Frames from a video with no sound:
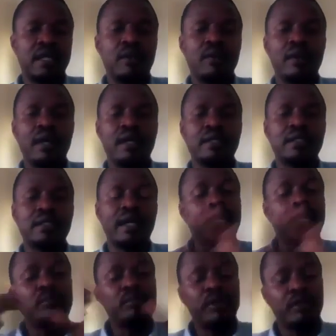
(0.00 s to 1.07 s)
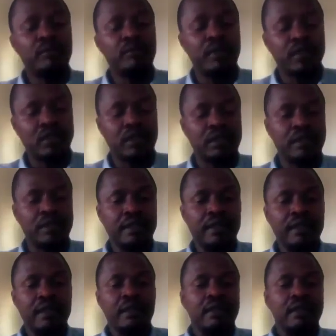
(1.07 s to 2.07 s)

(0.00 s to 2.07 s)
now has a hybrid machine